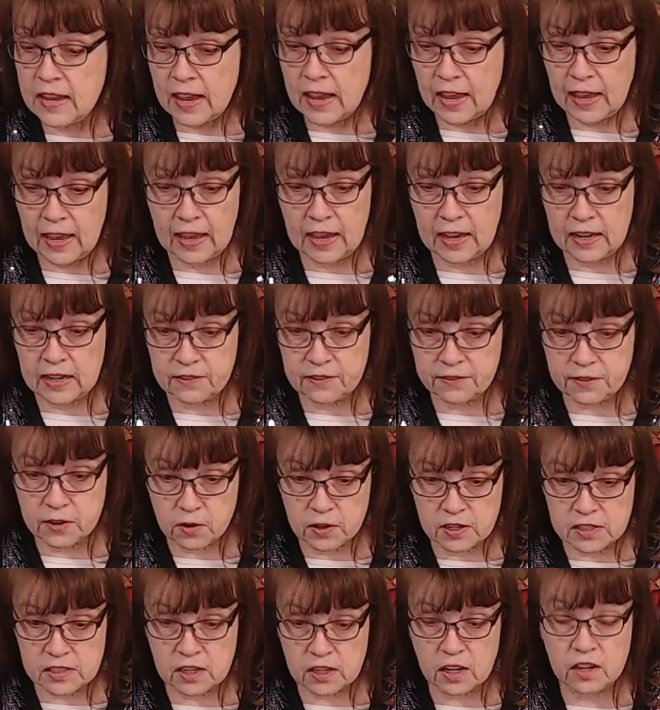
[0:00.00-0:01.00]
And of
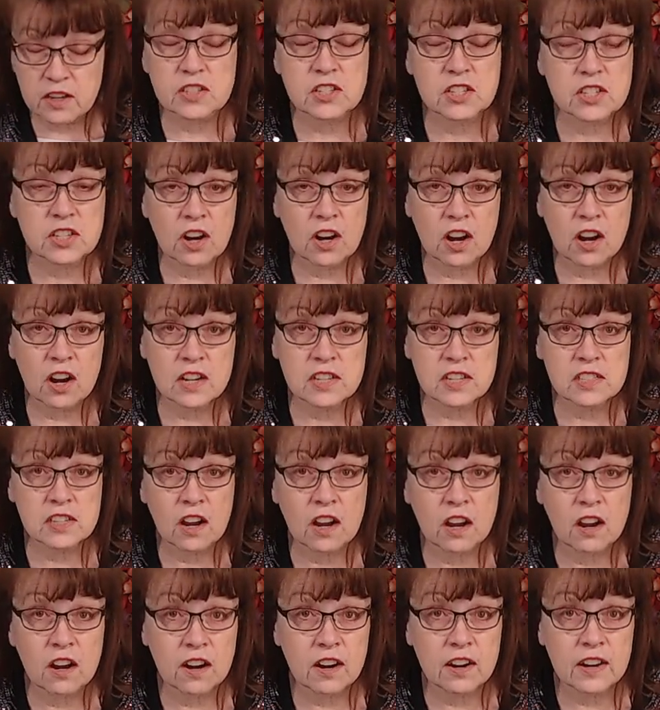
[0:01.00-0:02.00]
course, our stars
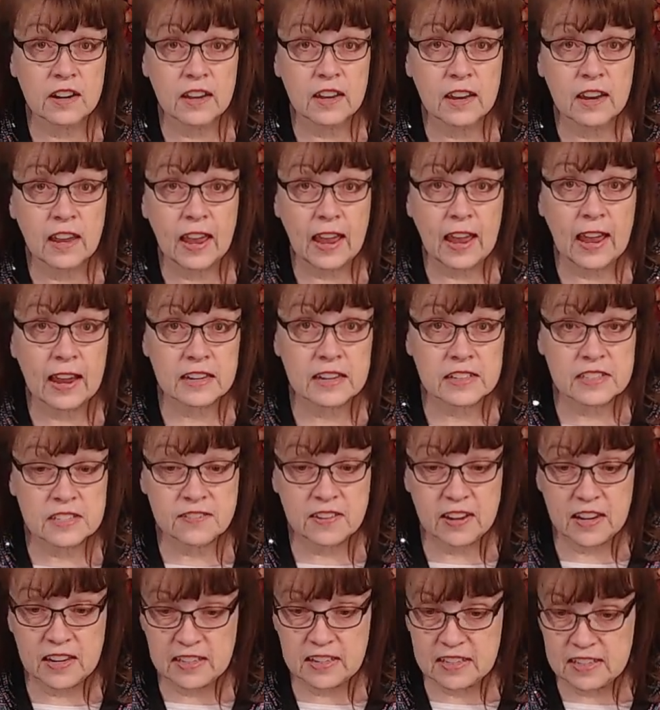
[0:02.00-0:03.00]
are
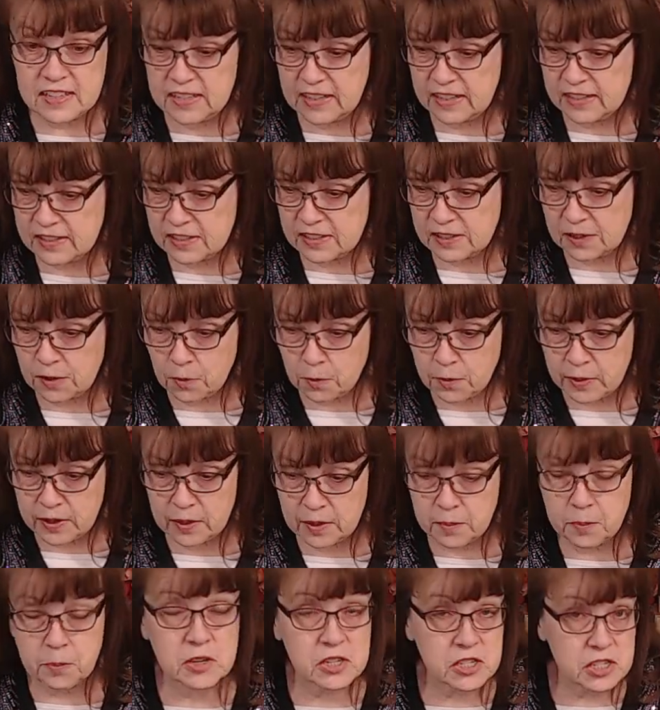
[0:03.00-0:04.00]
activated, so we
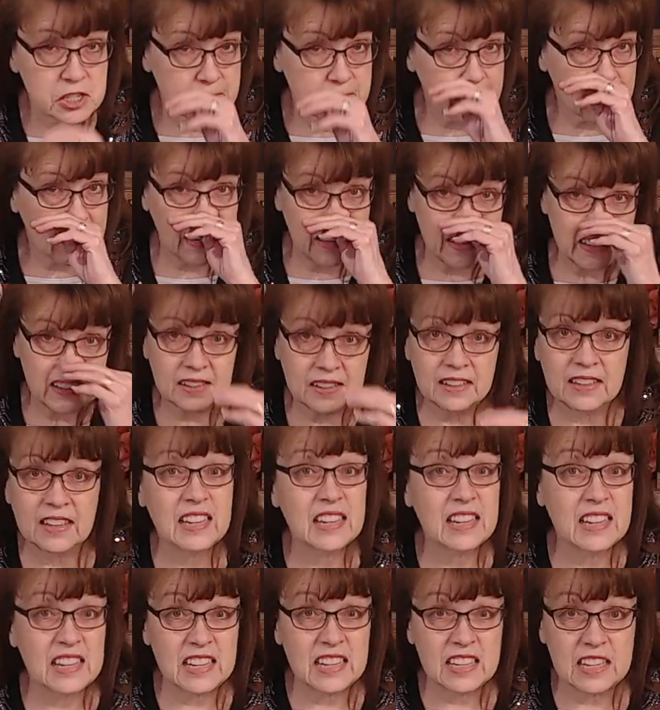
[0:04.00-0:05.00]
appreciate
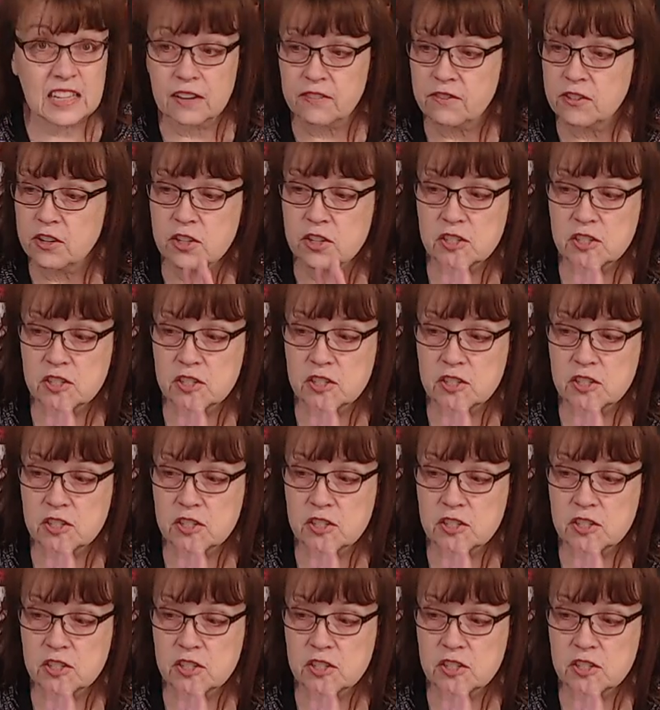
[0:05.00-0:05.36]
any of your